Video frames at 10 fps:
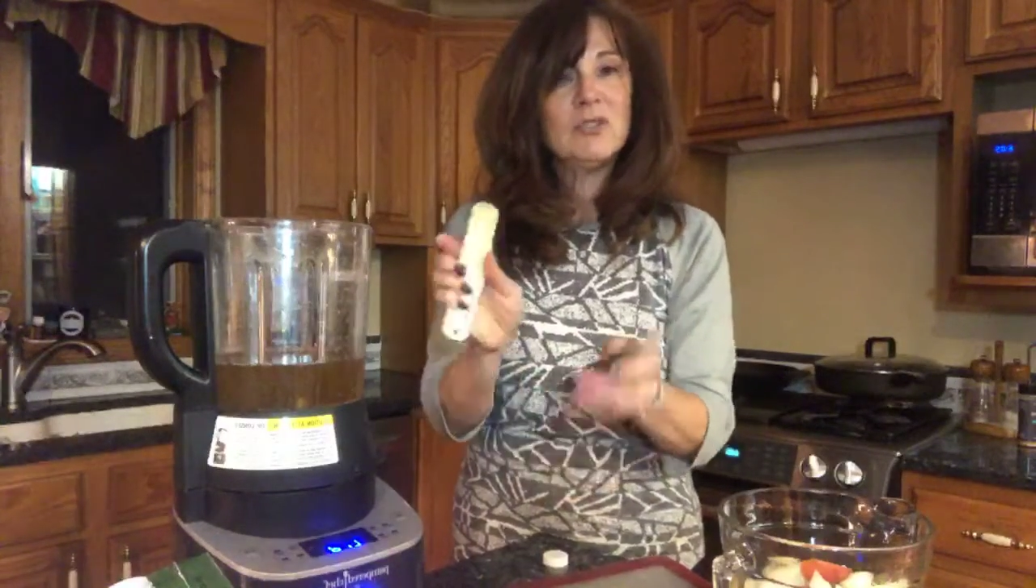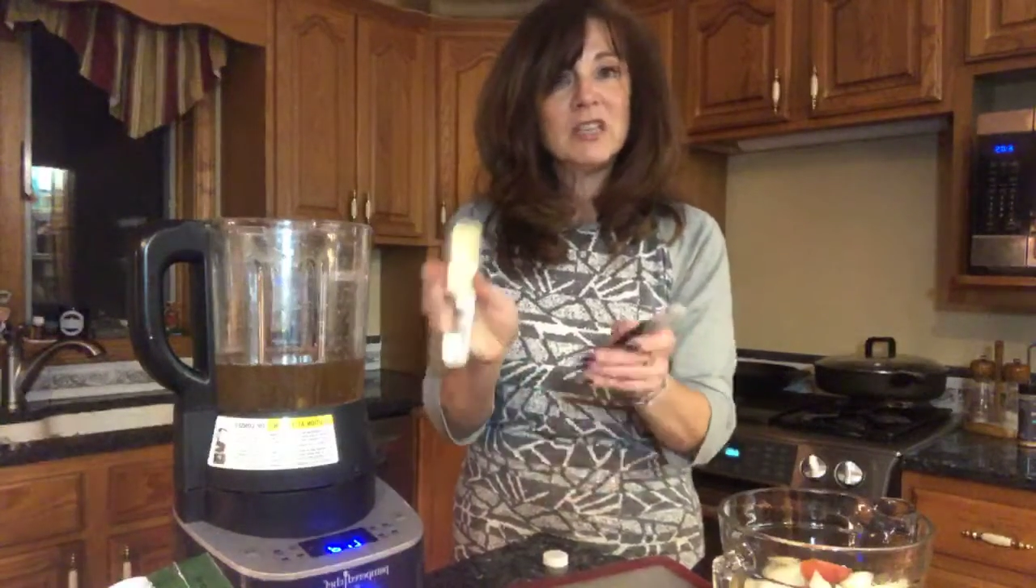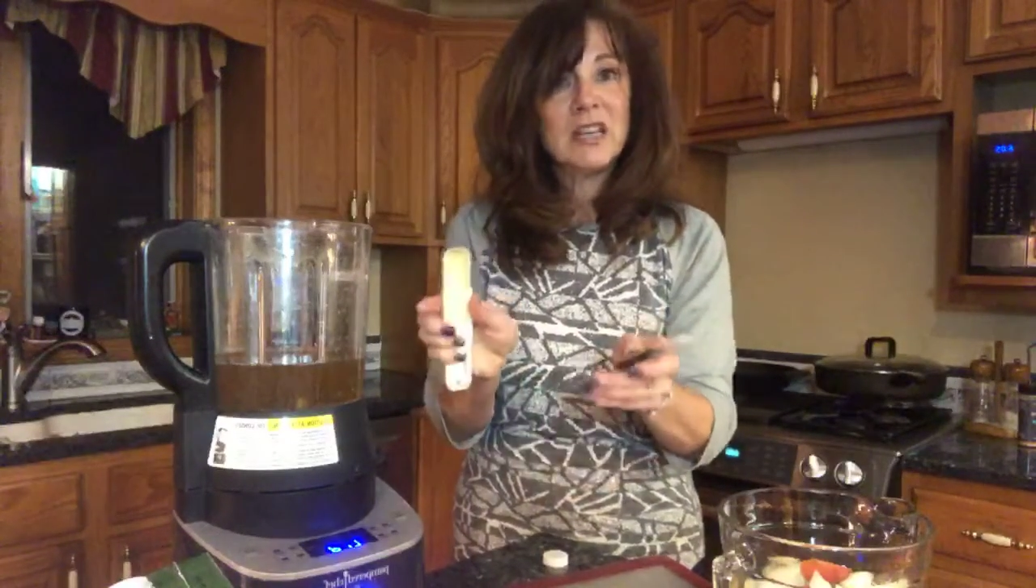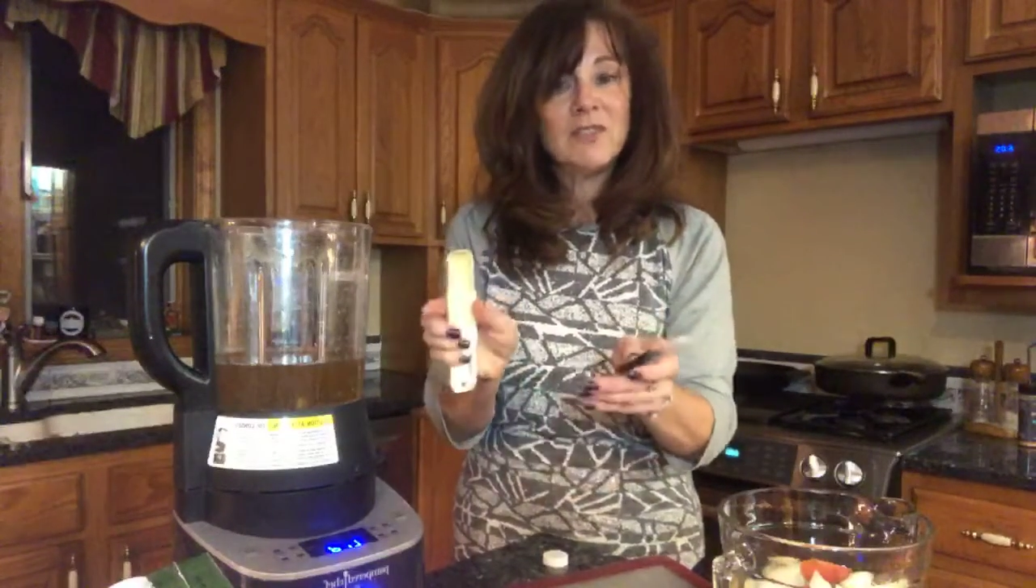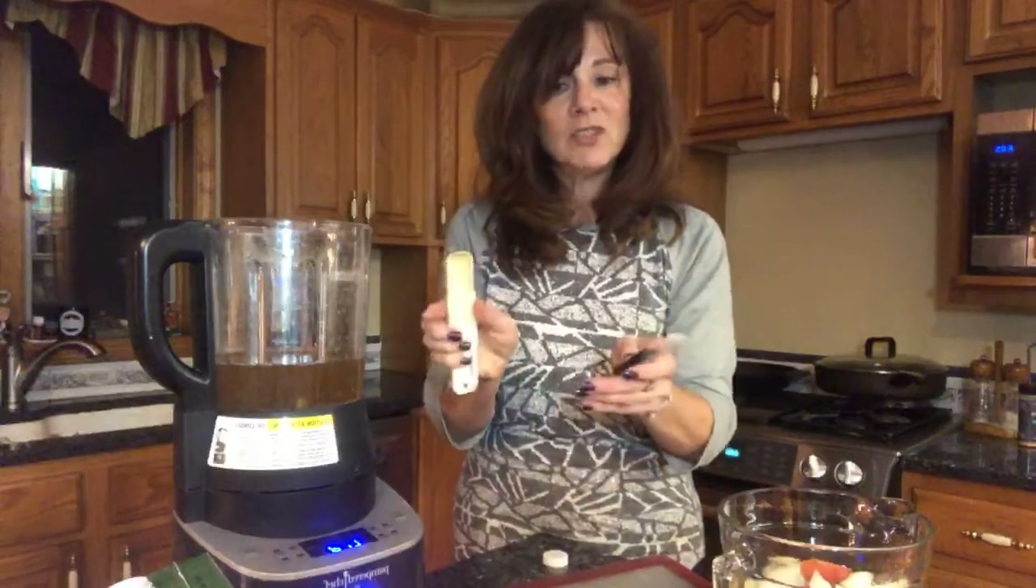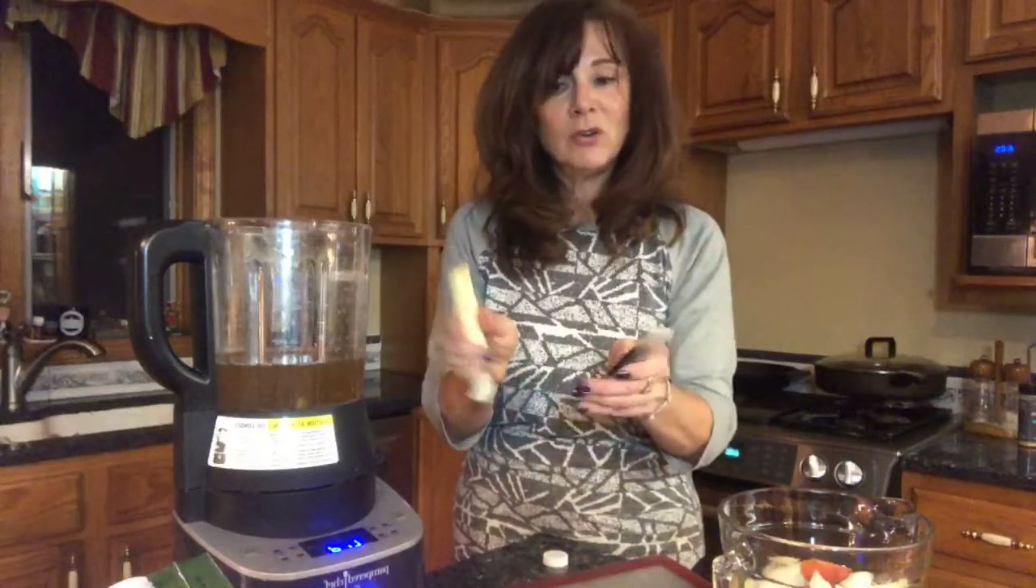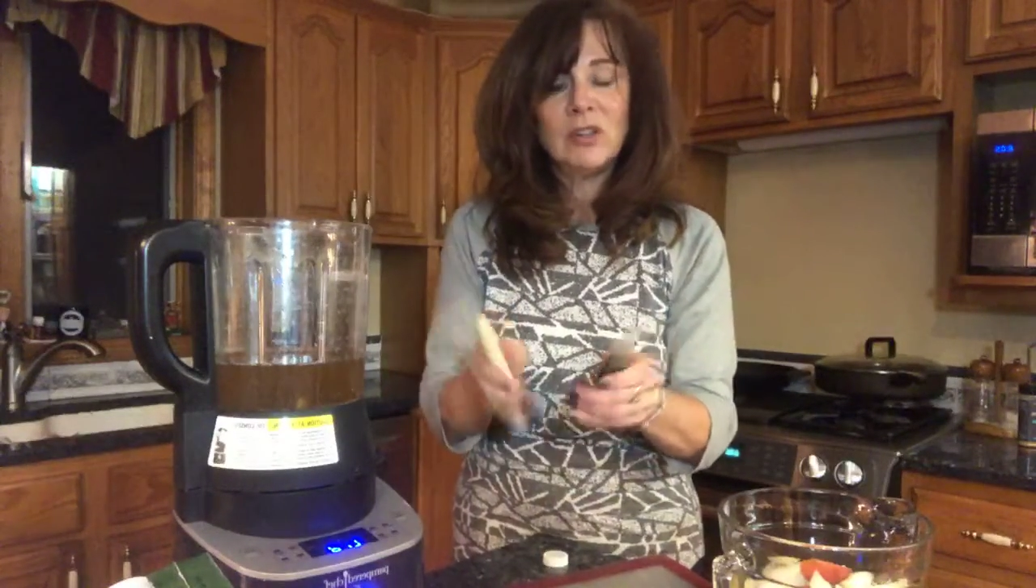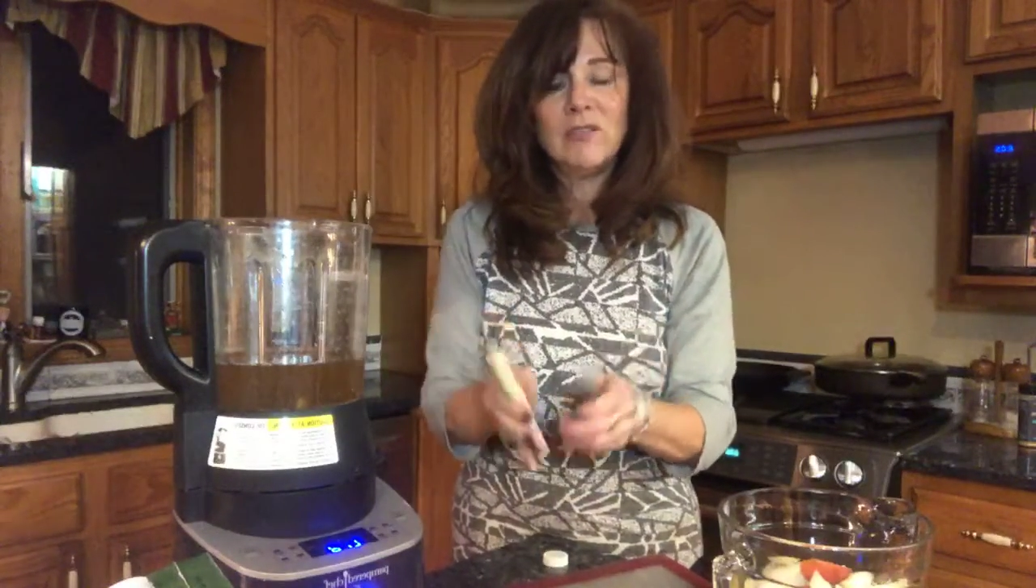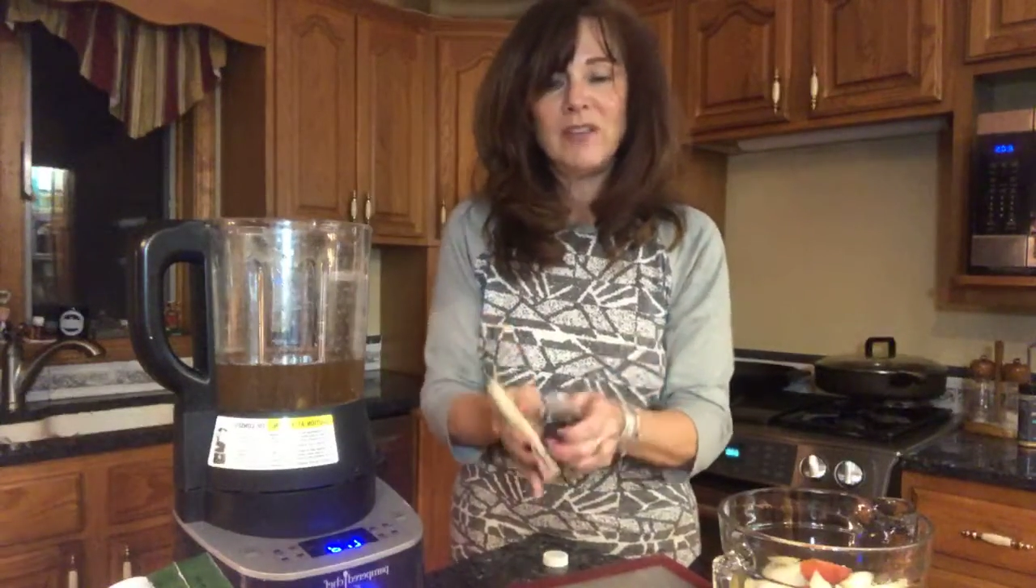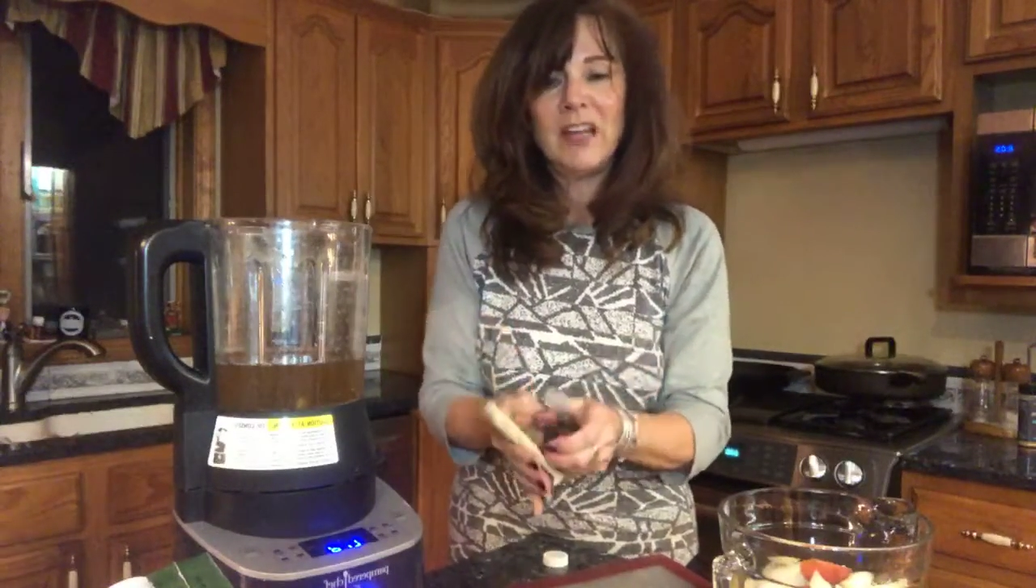so you have a
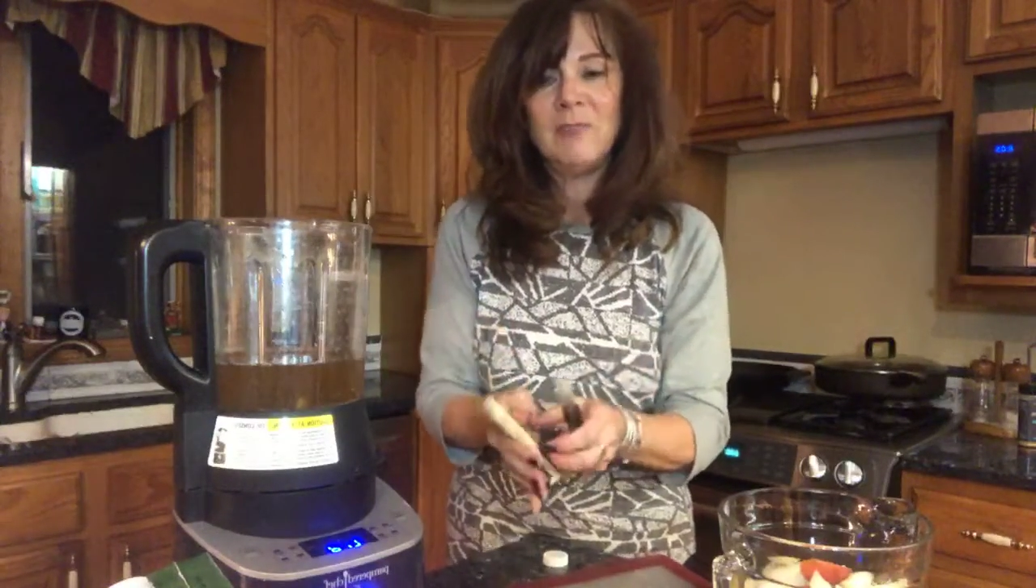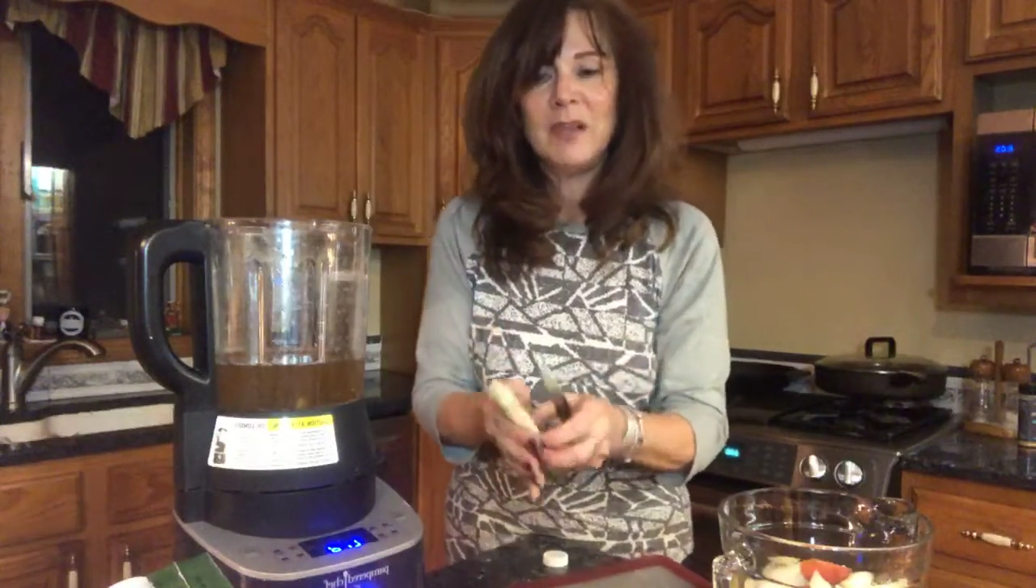total of 5